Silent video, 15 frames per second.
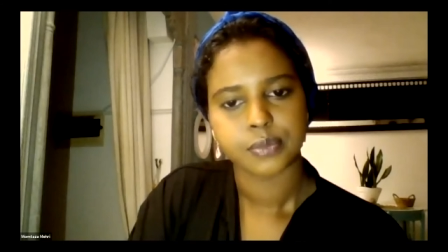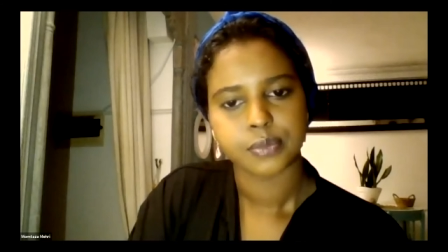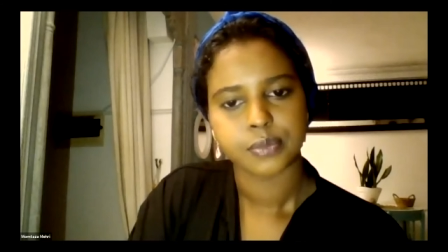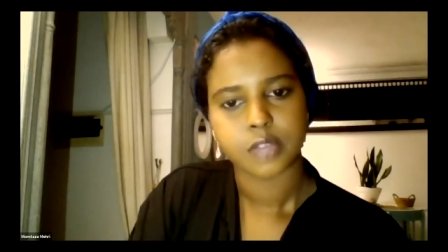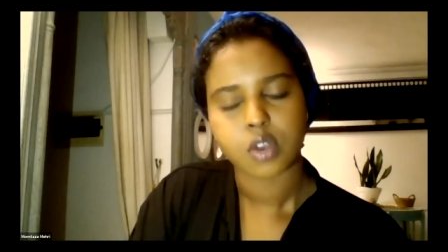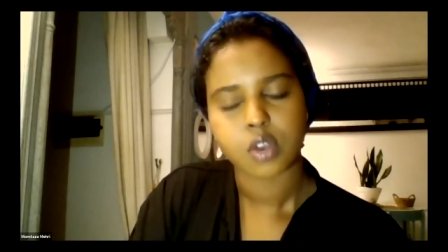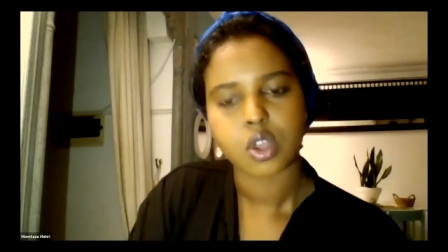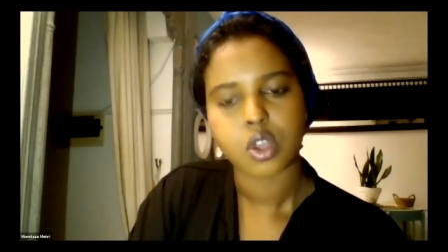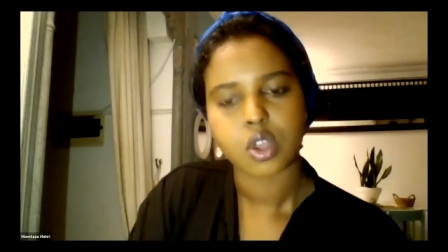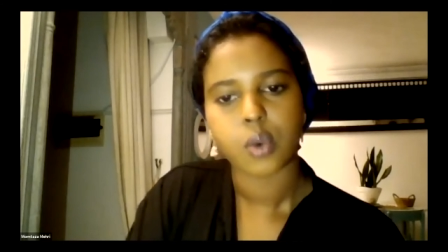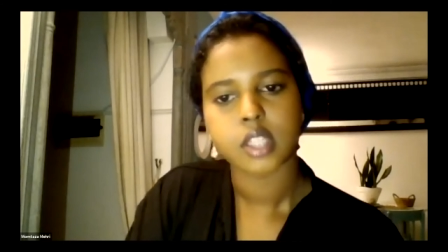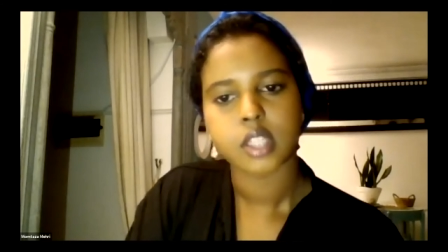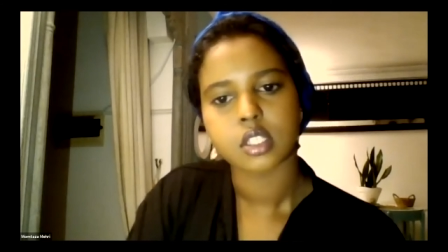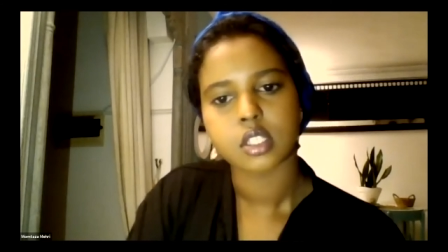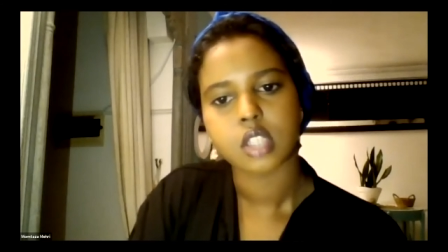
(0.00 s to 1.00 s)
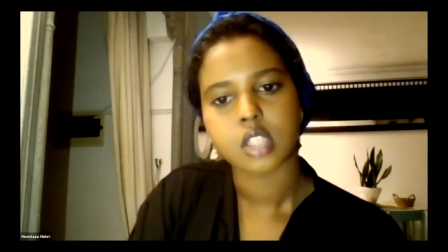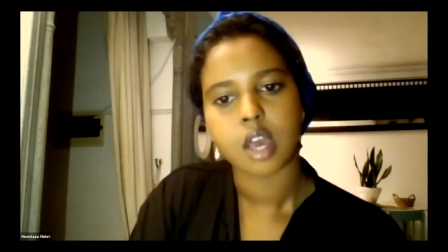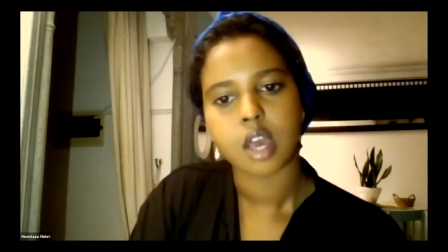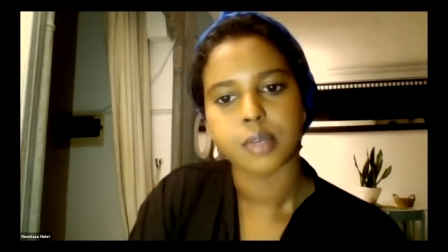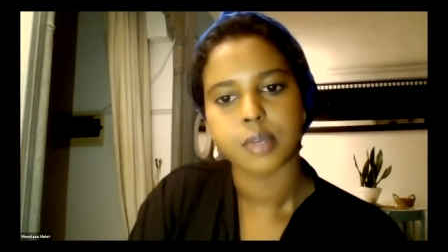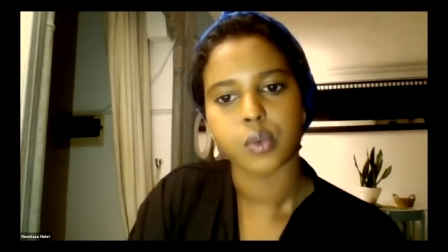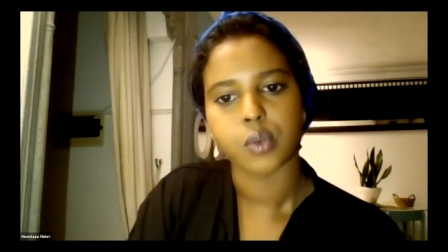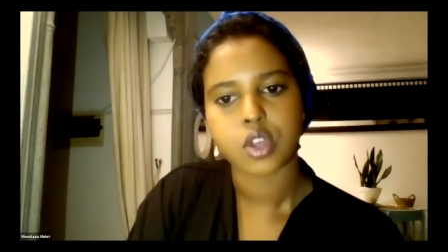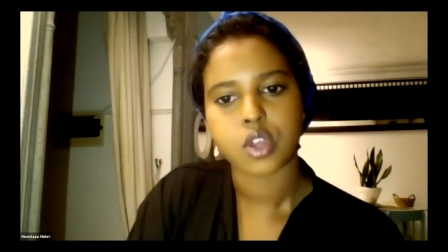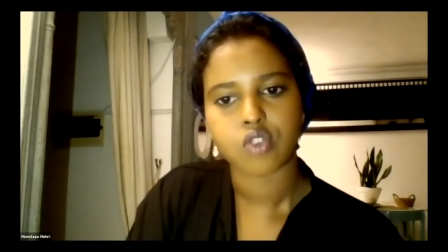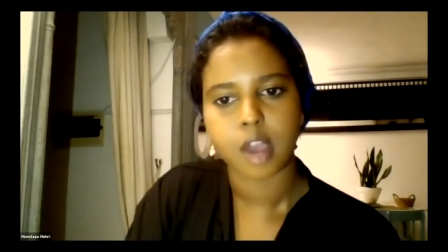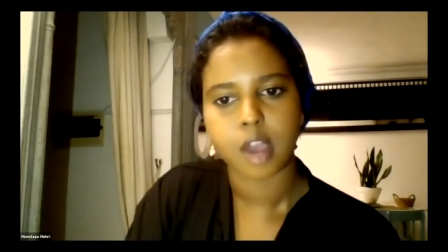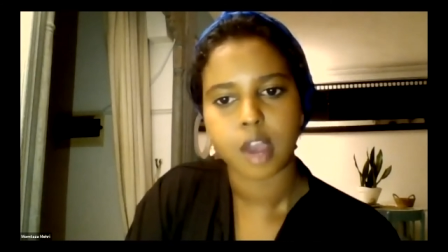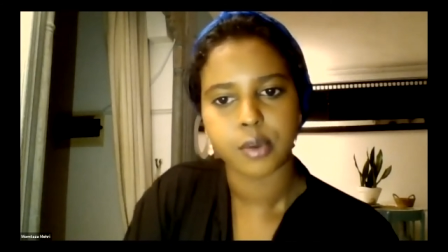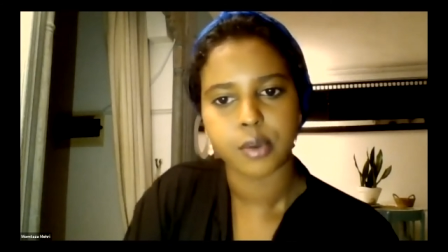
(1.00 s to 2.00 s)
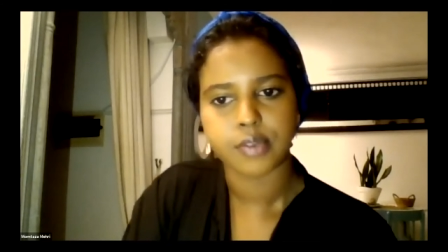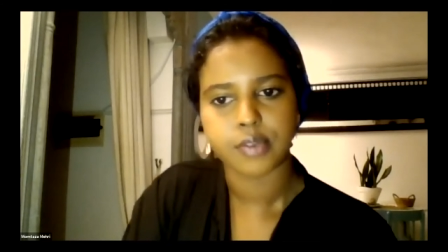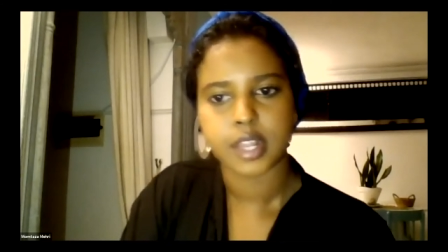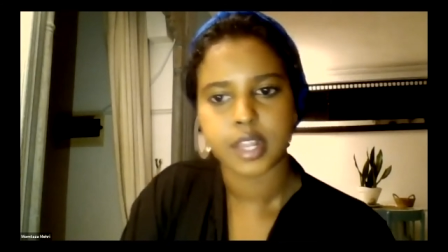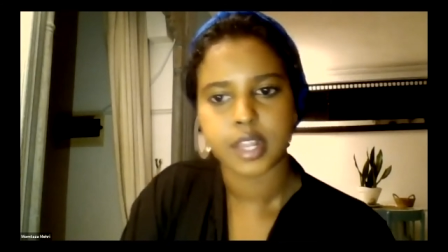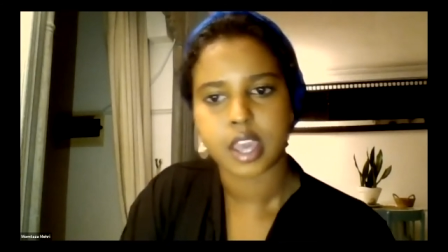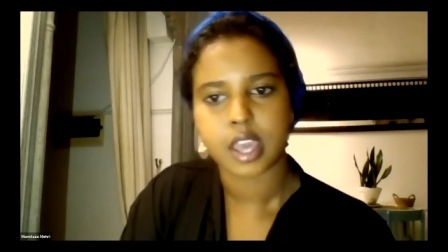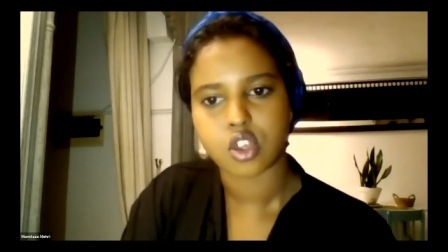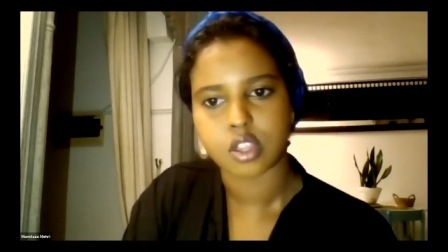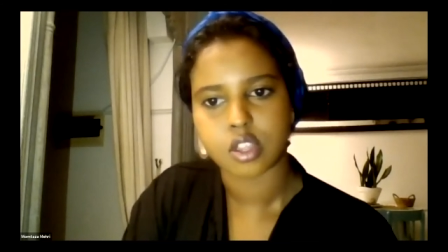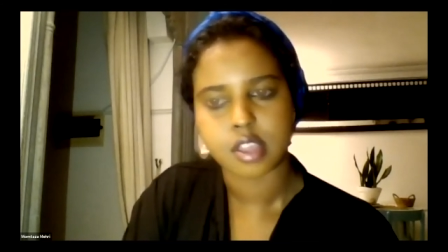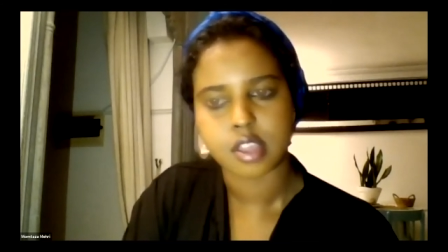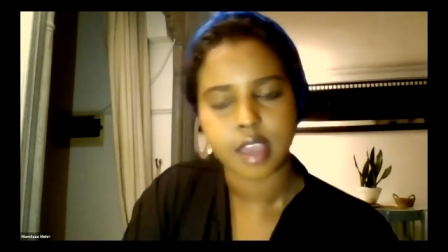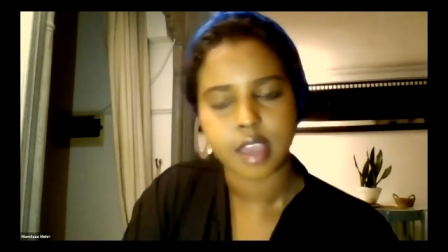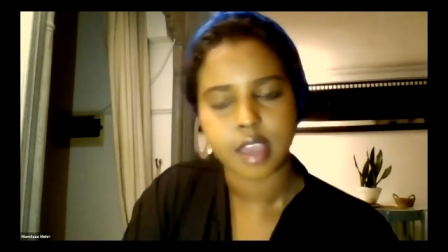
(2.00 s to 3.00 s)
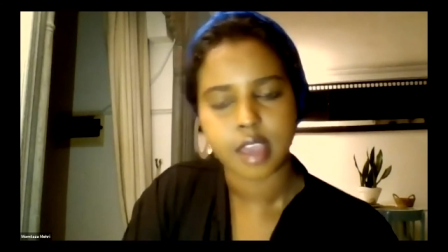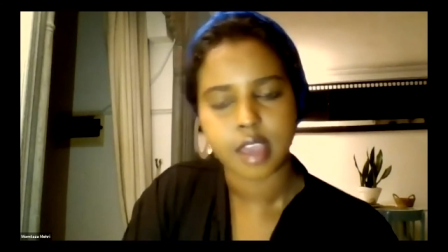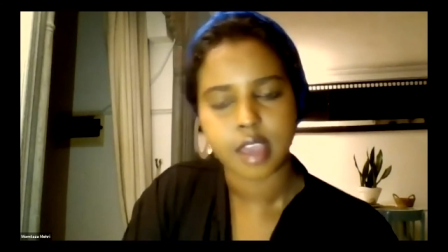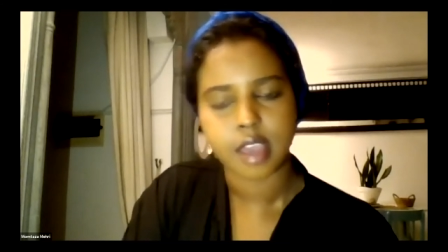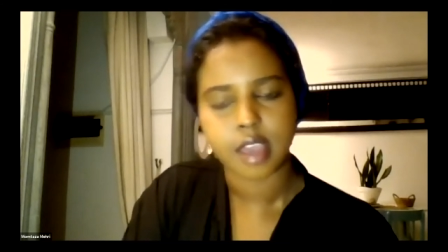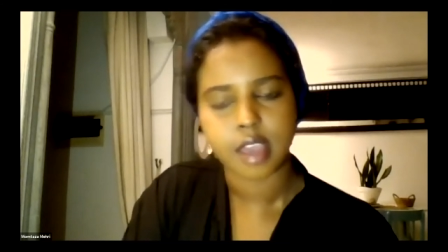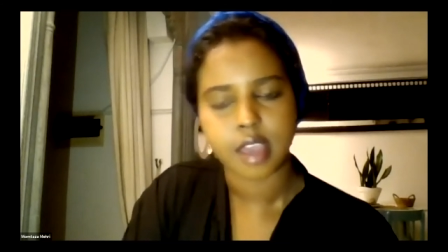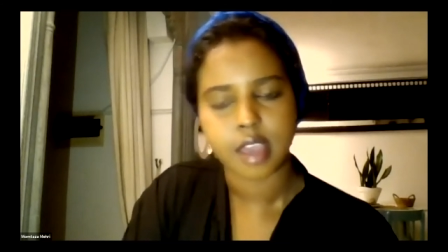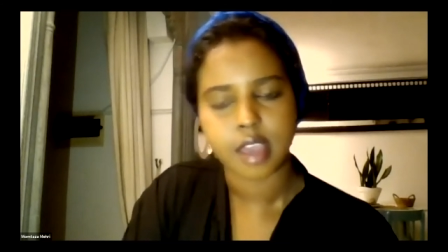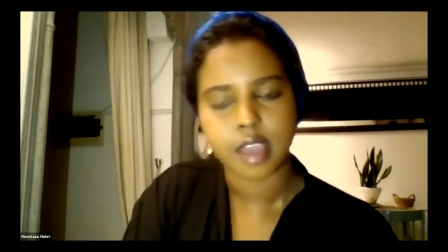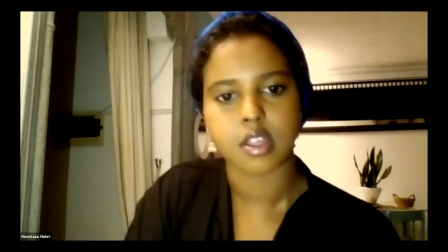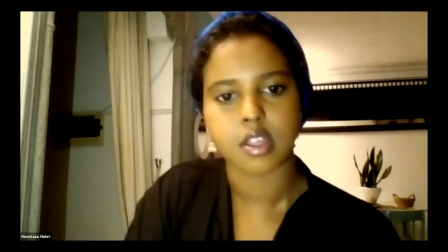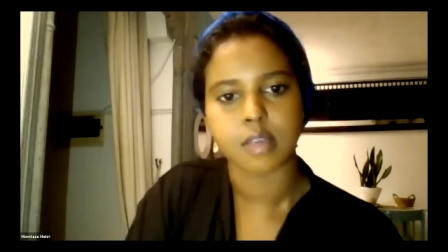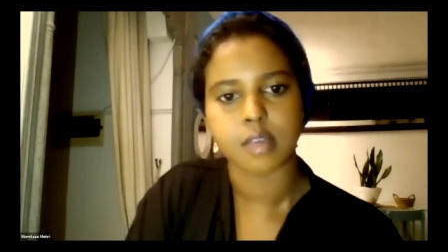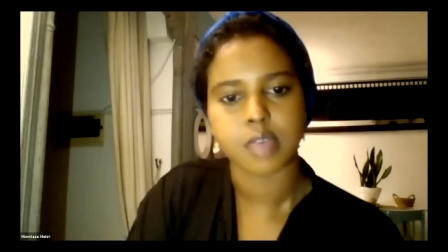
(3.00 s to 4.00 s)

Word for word: There is no way to determine which tribal affiliations, ethno nationalisms,